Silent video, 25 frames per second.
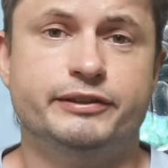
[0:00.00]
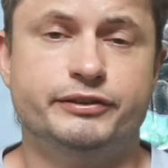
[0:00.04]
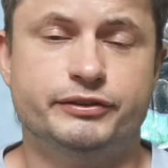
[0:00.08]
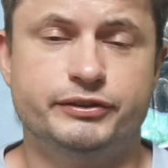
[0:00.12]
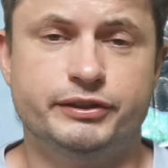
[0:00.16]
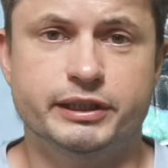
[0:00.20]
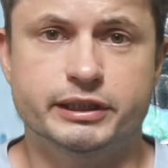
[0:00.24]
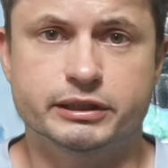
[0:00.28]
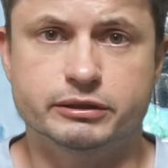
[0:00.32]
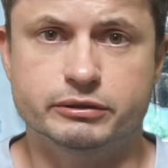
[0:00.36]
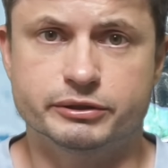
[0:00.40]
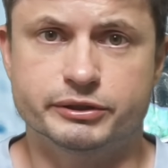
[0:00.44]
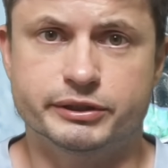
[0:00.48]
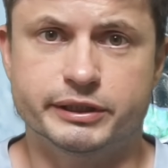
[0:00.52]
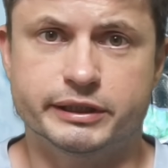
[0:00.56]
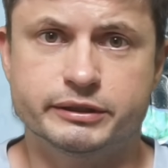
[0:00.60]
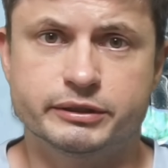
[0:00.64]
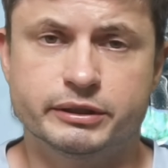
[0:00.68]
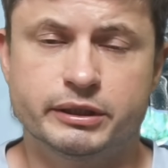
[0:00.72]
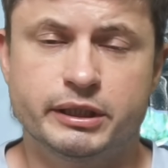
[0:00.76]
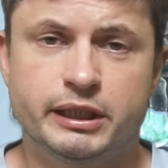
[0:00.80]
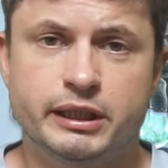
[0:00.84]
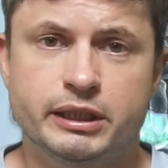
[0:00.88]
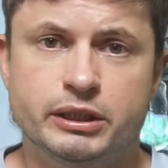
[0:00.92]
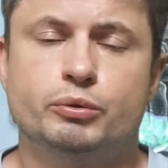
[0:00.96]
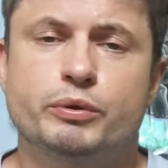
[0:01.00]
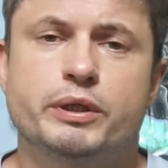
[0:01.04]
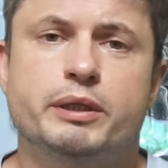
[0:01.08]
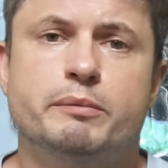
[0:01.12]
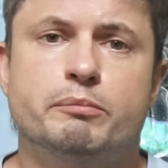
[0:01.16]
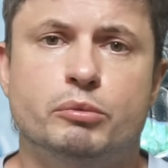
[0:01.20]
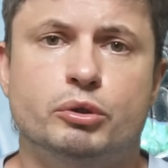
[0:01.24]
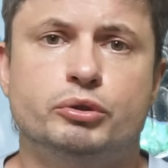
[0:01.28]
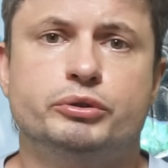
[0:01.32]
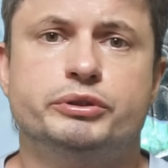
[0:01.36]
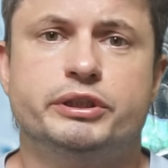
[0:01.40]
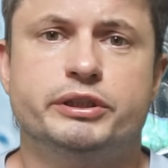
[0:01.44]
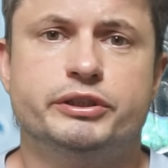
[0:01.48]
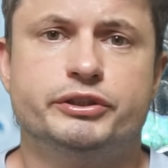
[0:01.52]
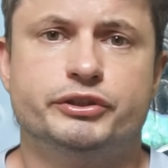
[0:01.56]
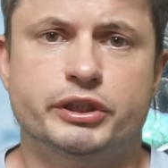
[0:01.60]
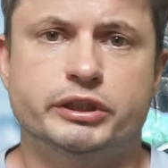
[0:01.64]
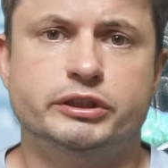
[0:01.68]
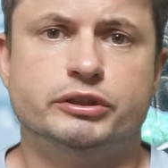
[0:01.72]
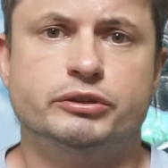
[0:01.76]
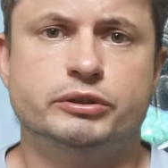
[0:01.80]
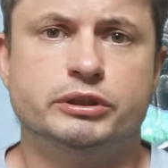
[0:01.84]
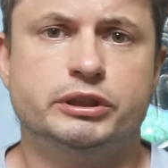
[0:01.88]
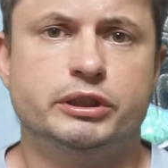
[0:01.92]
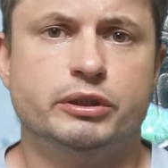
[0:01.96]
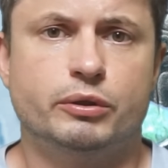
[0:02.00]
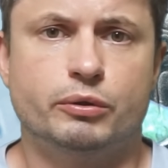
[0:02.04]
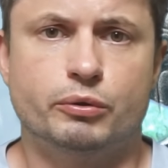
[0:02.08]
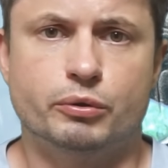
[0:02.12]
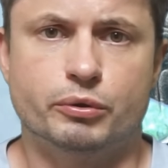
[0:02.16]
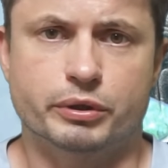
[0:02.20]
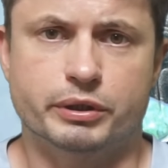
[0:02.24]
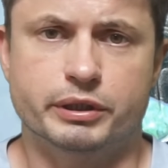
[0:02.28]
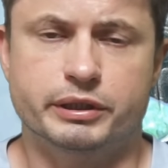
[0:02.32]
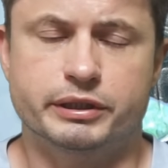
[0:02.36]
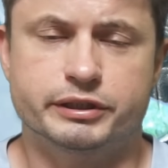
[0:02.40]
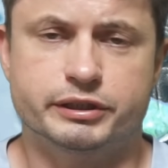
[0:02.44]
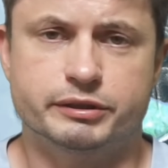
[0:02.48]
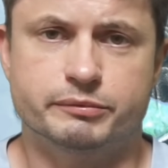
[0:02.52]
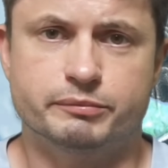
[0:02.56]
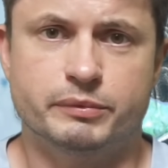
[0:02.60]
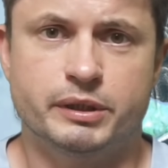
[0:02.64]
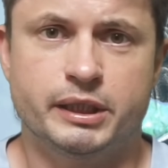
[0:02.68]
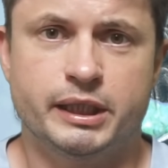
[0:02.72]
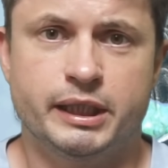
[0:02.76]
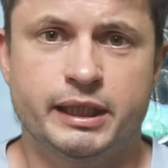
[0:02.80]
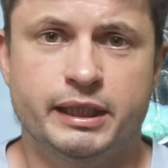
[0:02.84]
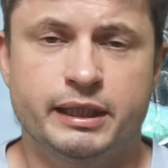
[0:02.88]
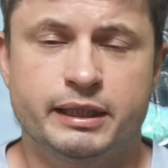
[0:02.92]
a single cell to a multicellular organism.